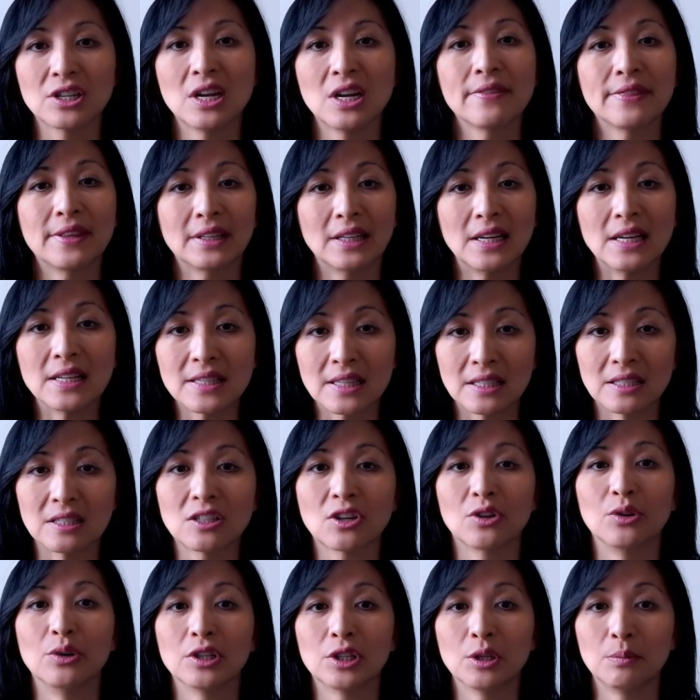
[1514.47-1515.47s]
that isn't going
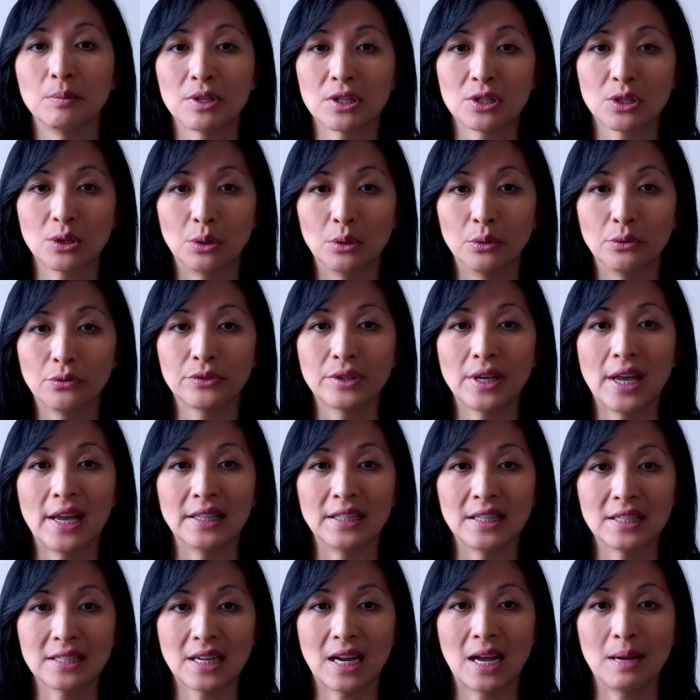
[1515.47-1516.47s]
to be solved
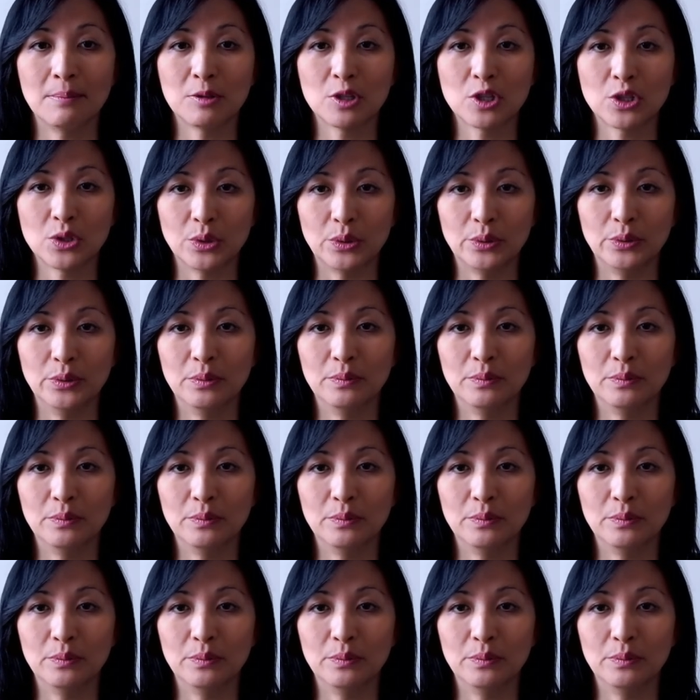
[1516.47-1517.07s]
anytime soon.